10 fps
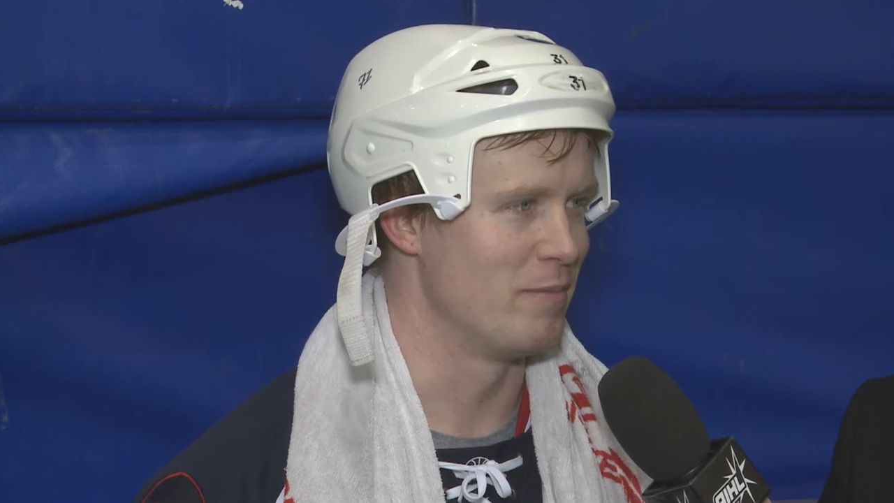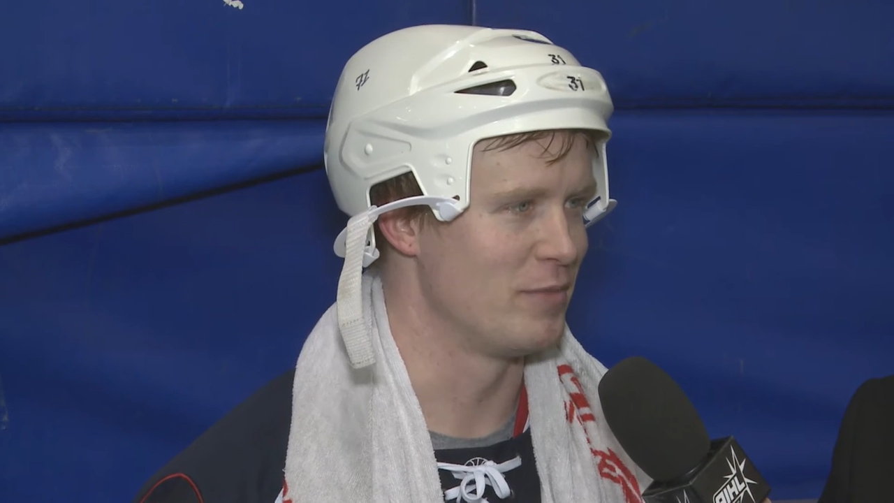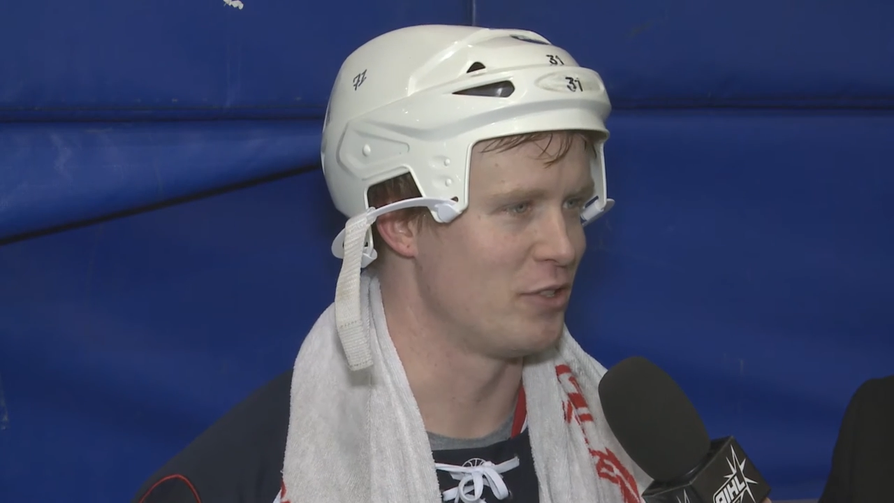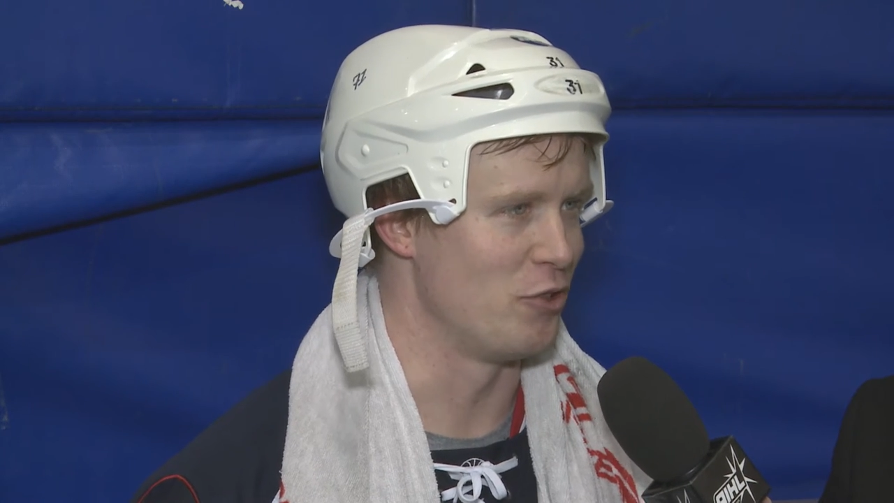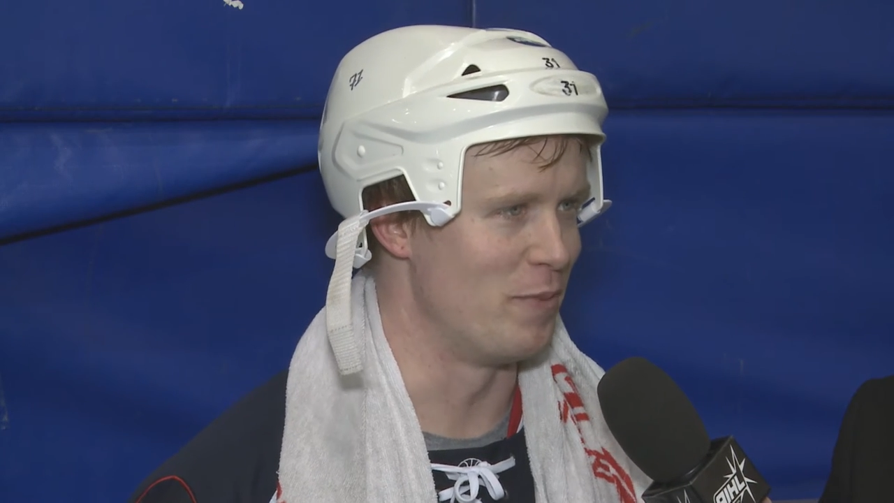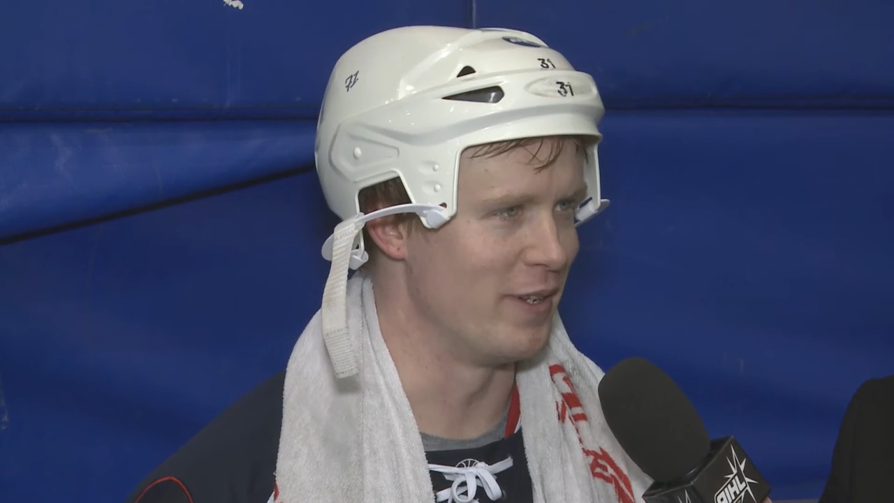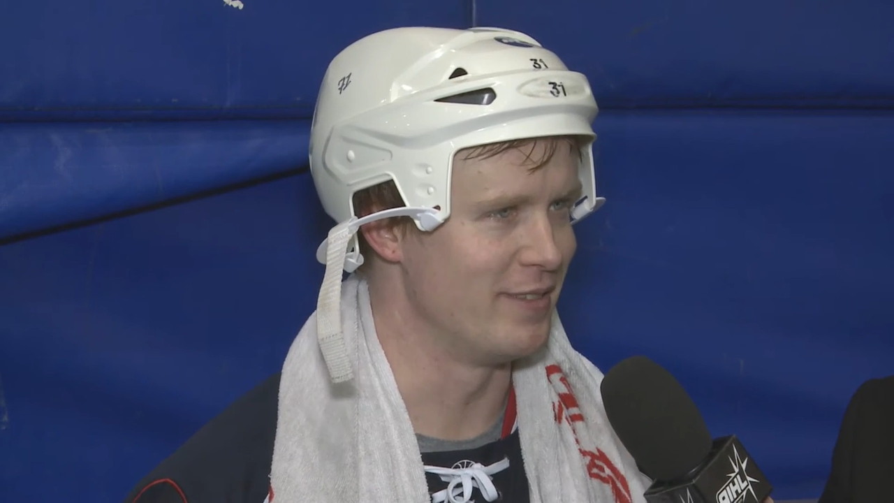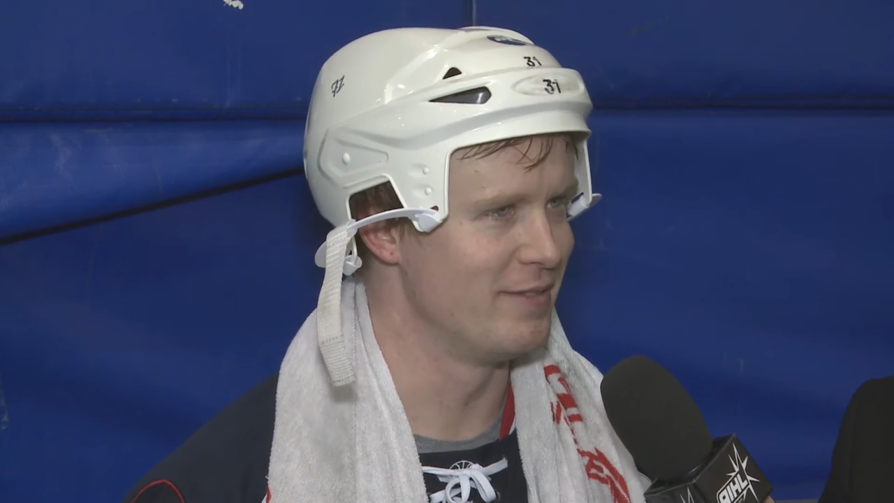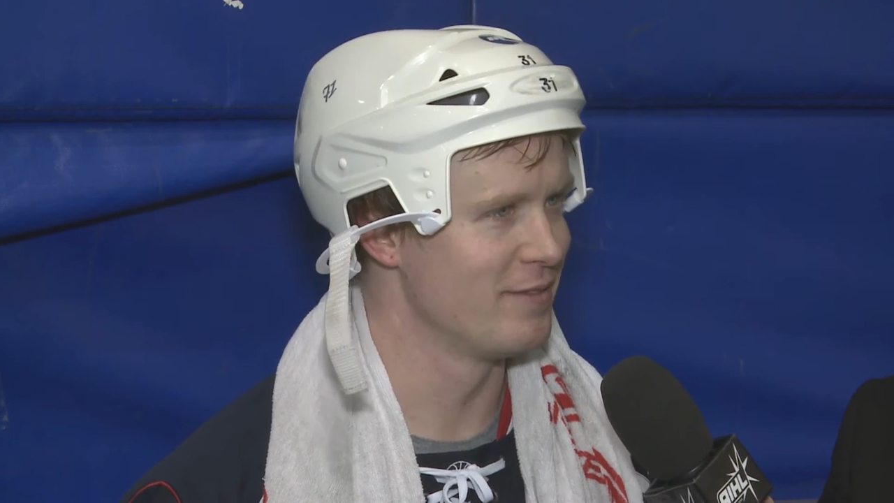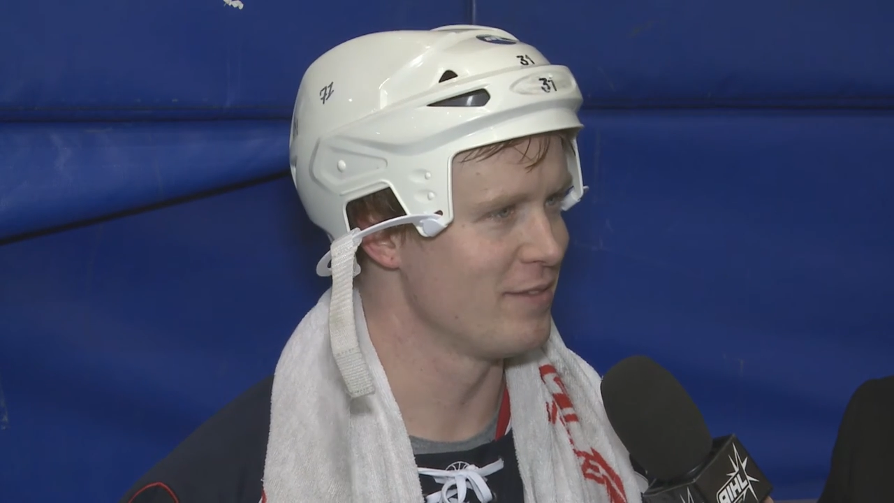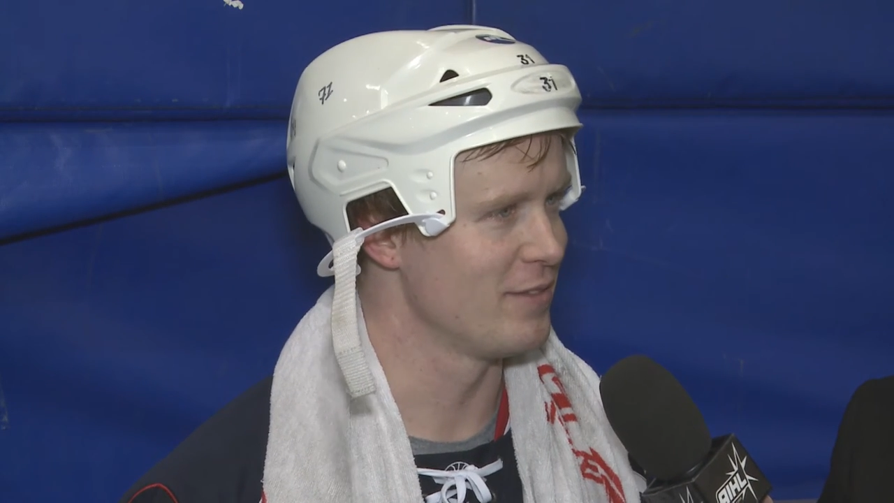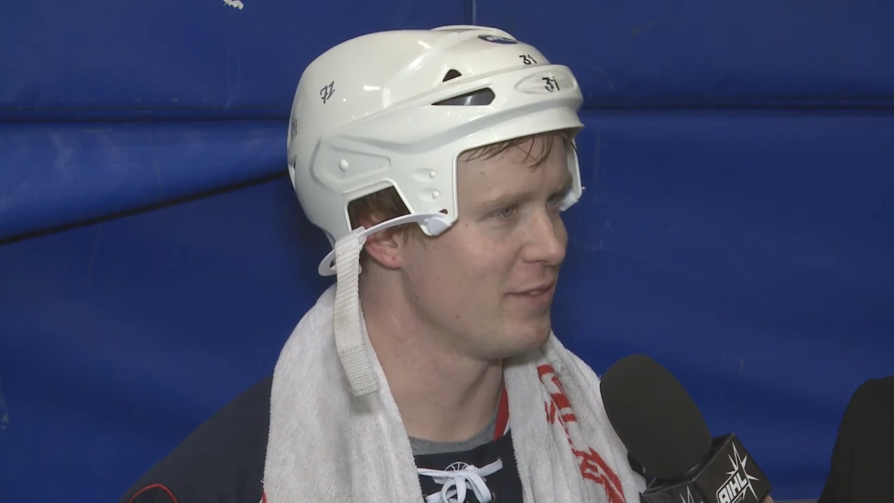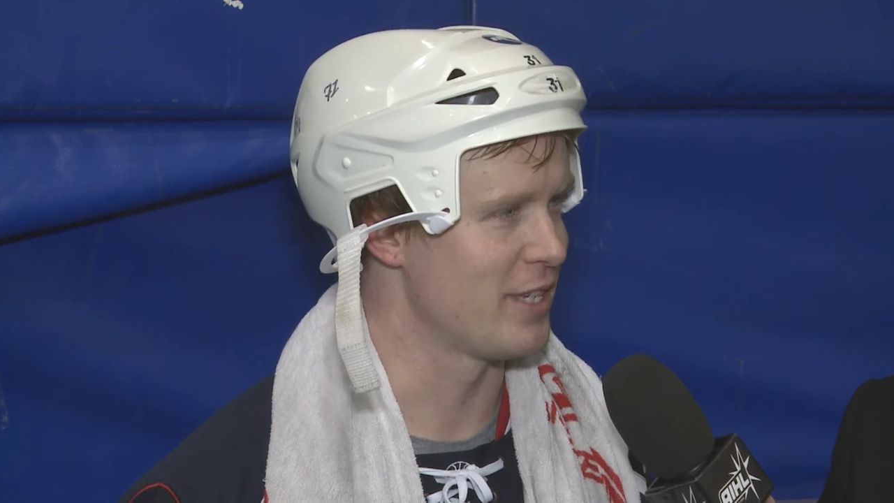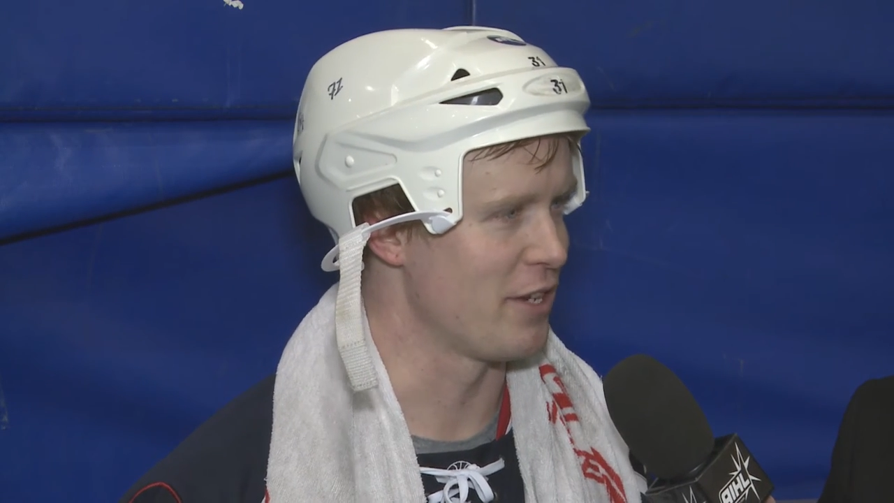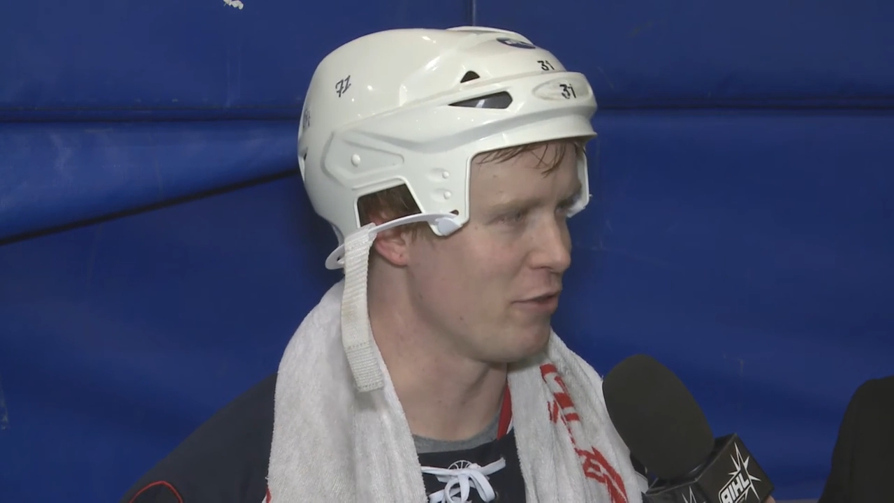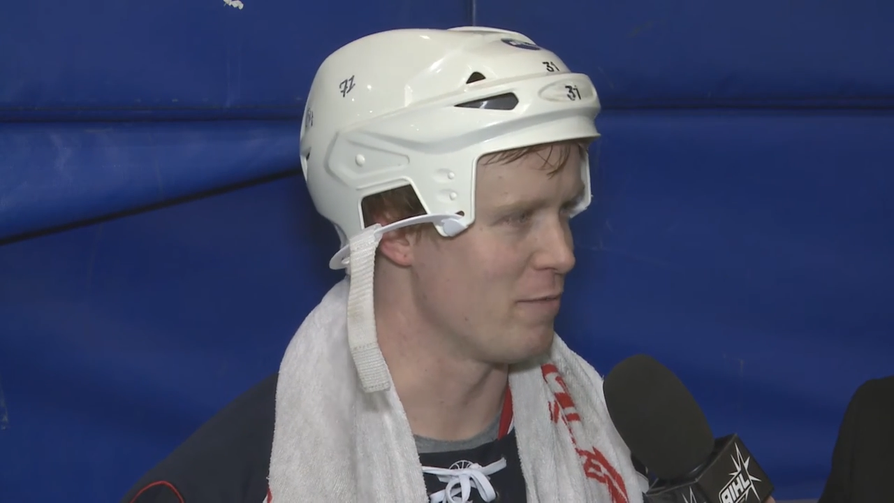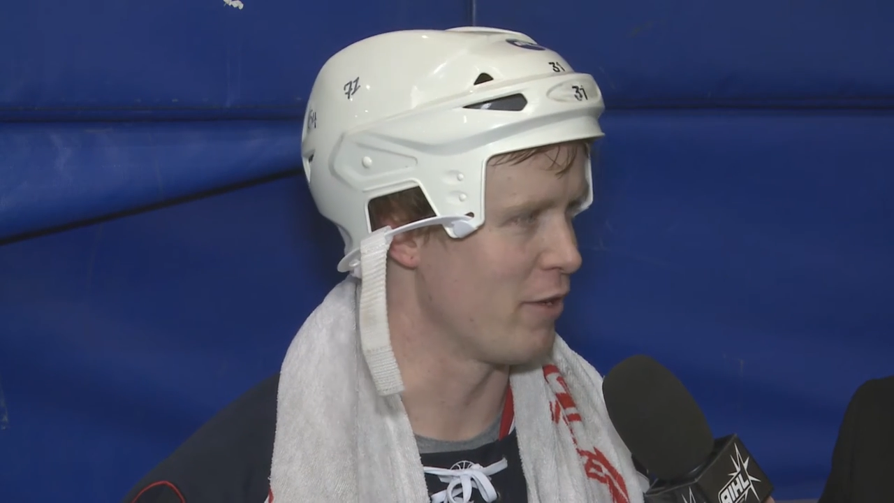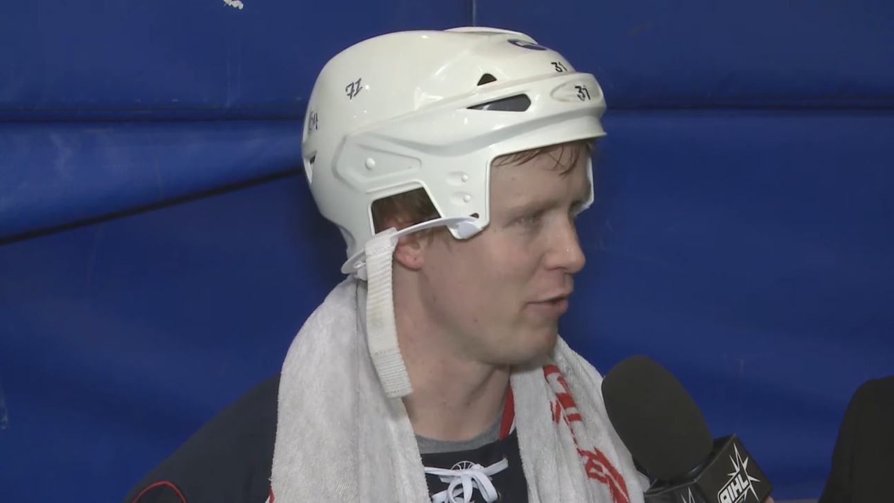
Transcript: stupid tattoo on my